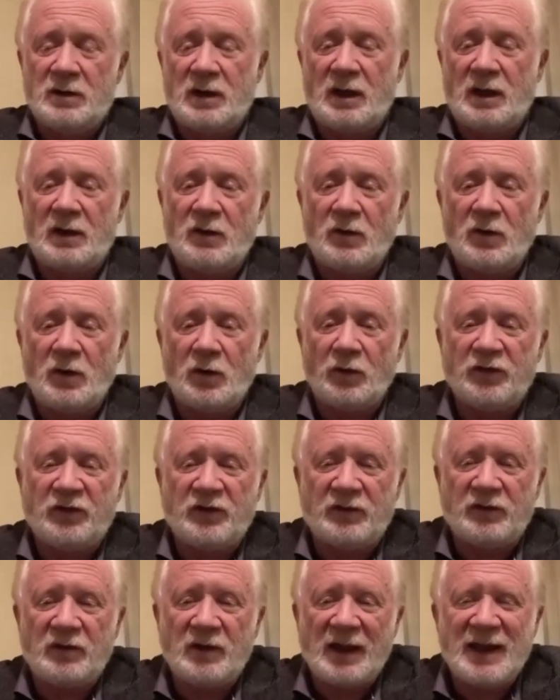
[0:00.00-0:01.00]
I don't know,
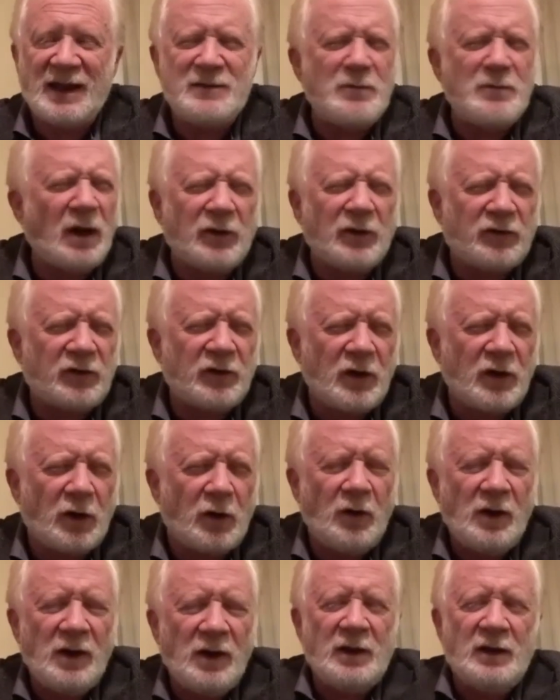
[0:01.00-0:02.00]
8 months
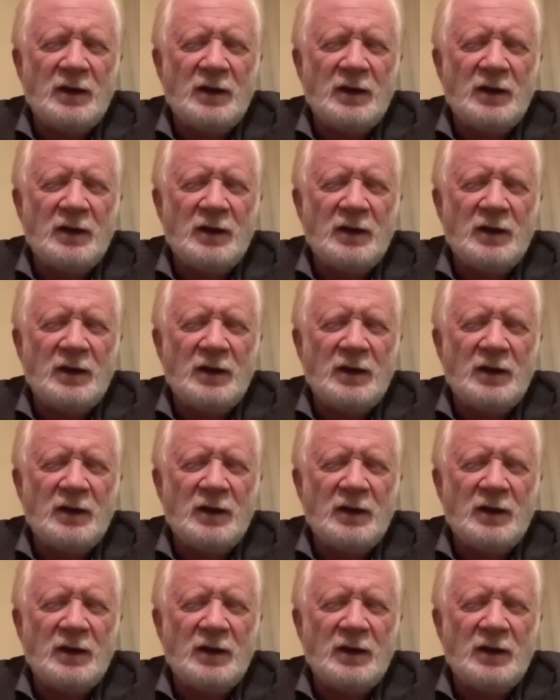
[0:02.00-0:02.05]
ago,